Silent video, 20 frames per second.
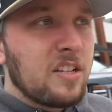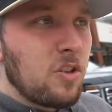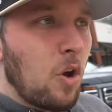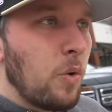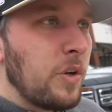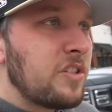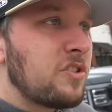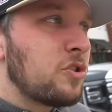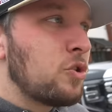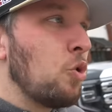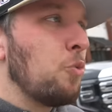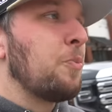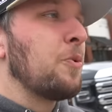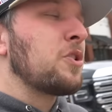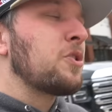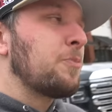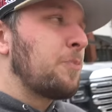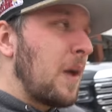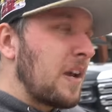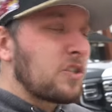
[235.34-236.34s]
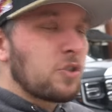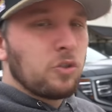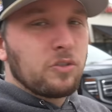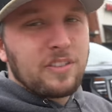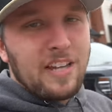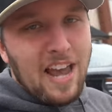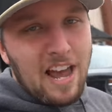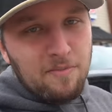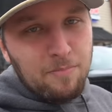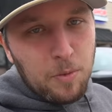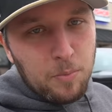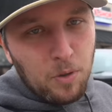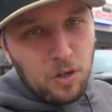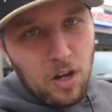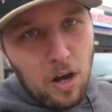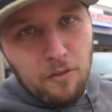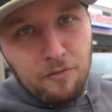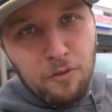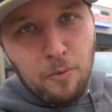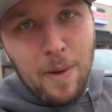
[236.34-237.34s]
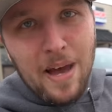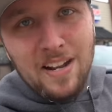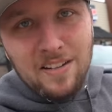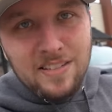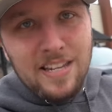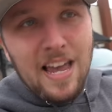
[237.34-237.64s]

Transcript: is always super special to have people come from out of